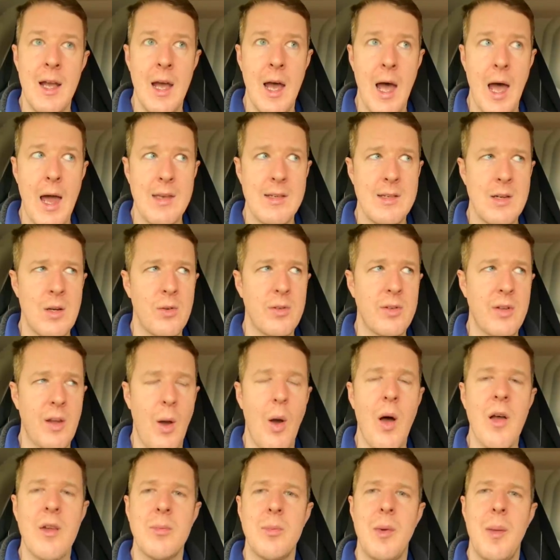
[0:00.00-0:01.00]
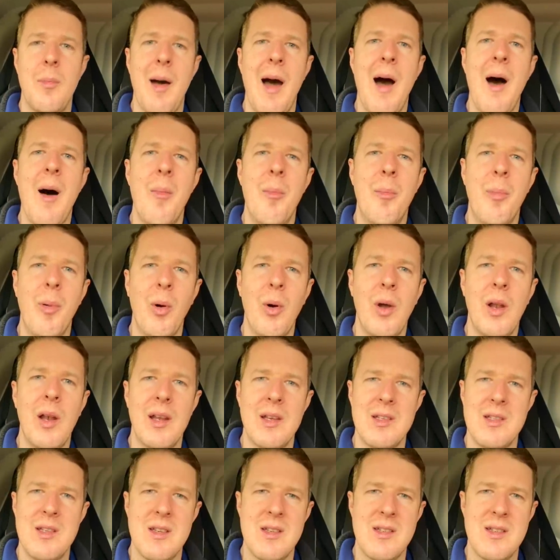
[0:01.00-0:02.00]
And she also asked me about her
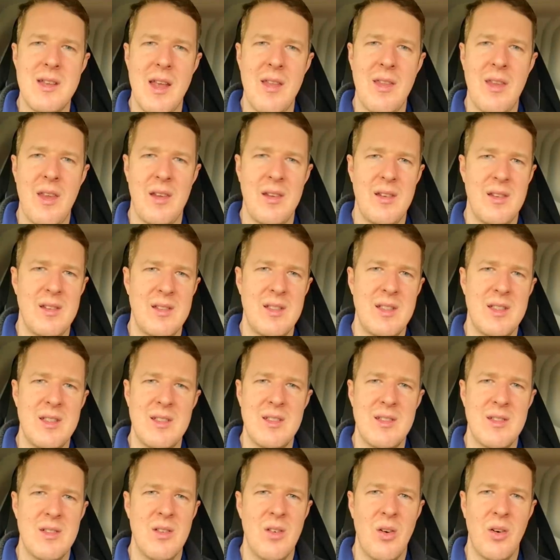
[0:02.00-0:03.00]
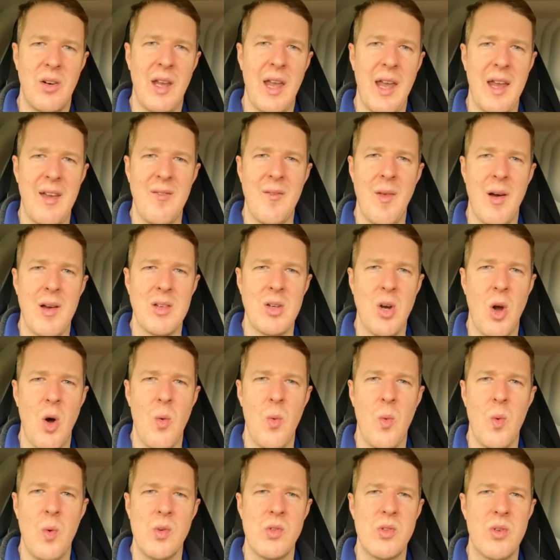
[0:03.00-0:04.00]
boiler. She said that she's not getting much hot
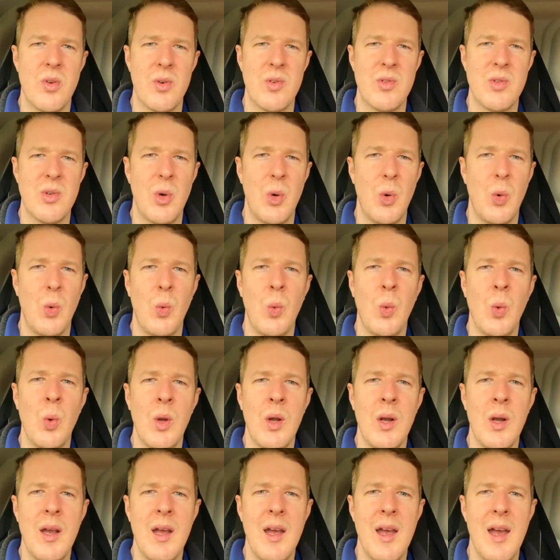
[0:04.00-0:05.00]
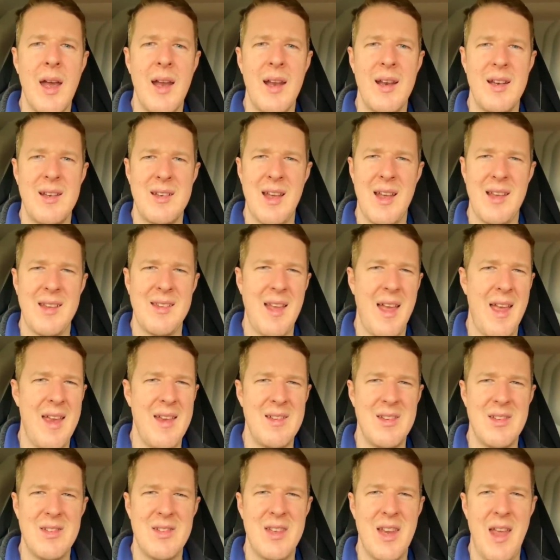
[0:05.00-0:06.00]
water at all and it takes
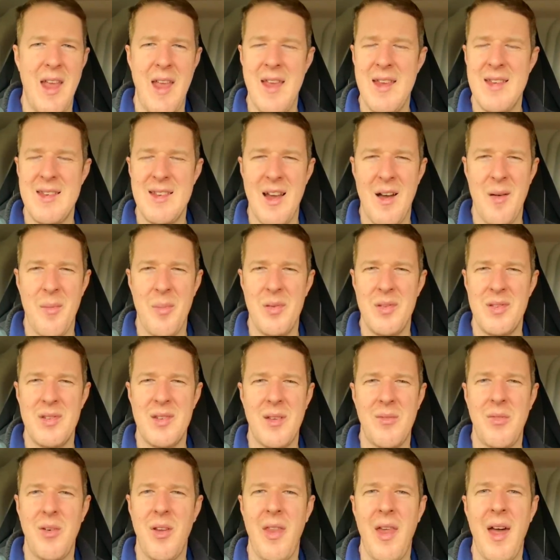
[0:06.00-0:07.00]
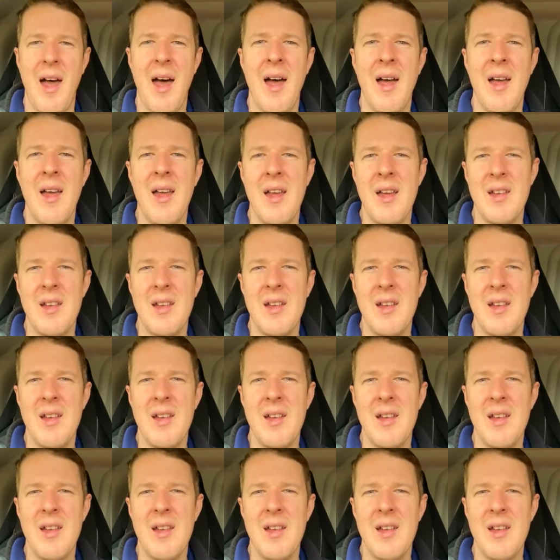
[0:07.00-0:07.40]
ages to heat up and stuff like that.